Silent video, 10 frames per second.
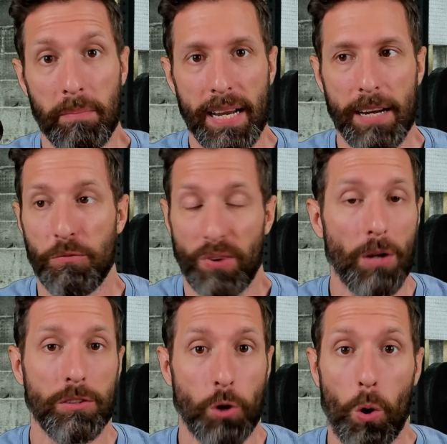to me
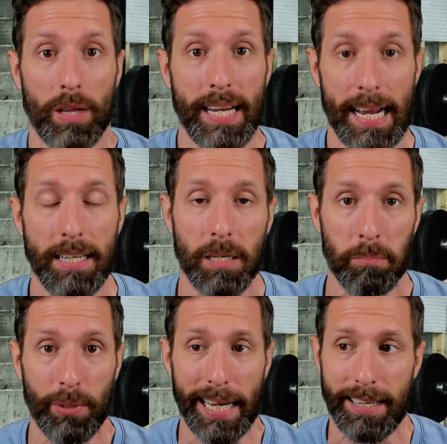felt totally
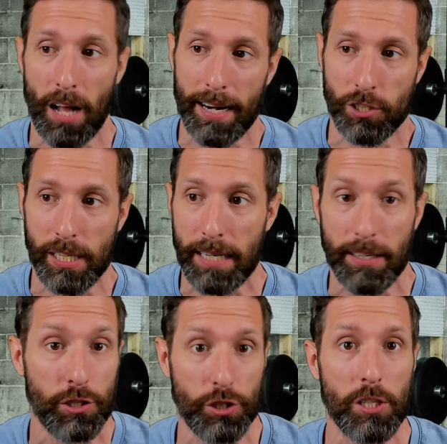incomplete, and honestly,
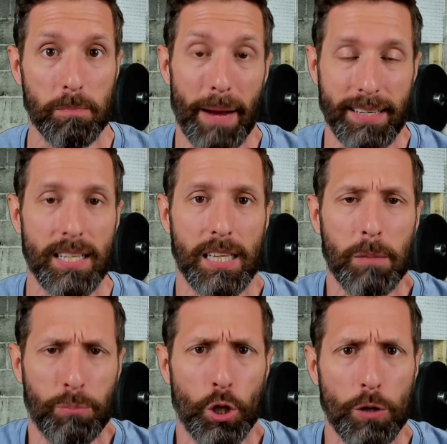this just
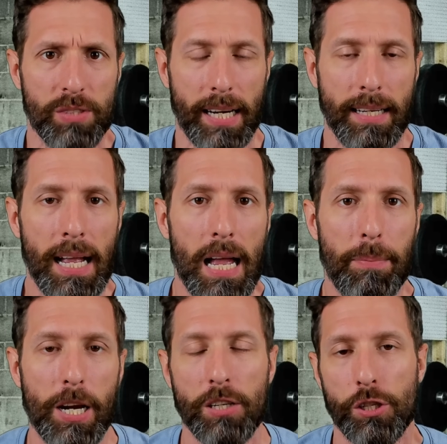basically proves it,
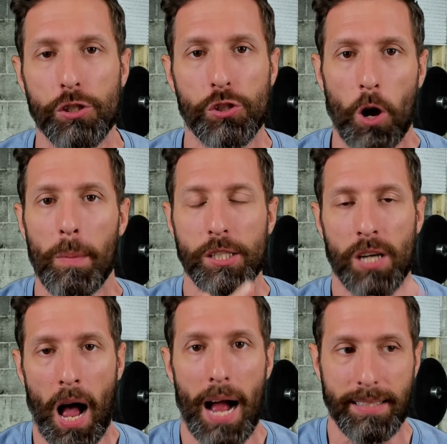because there's so much
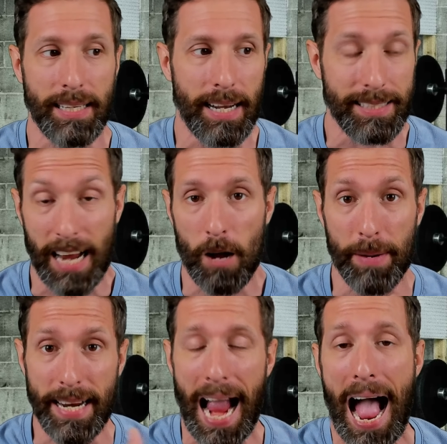content that is now
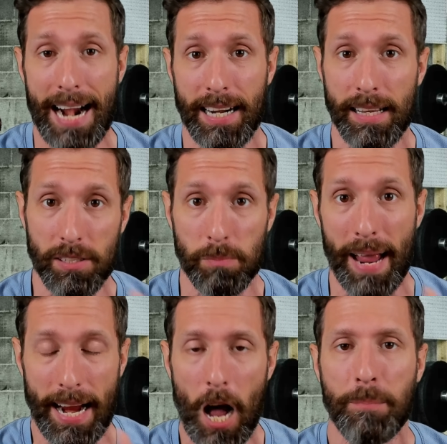being added in this
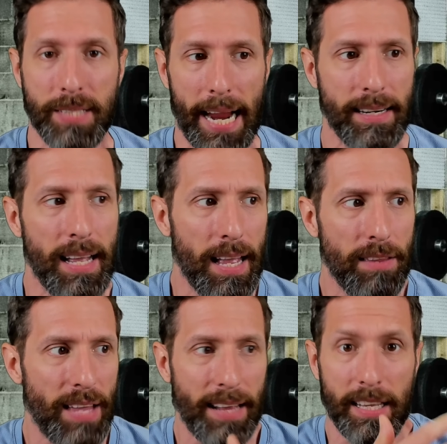May update
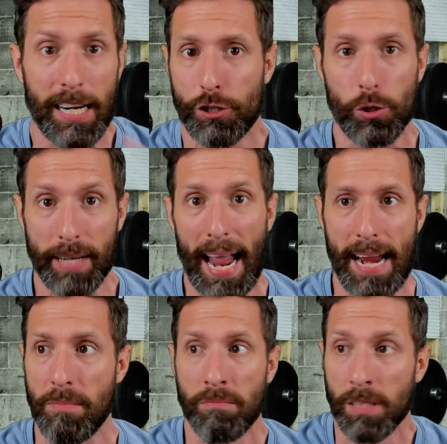that the initial
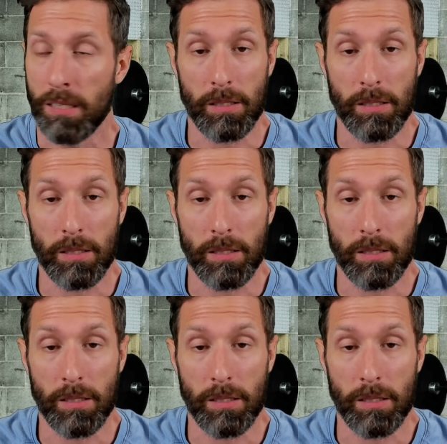game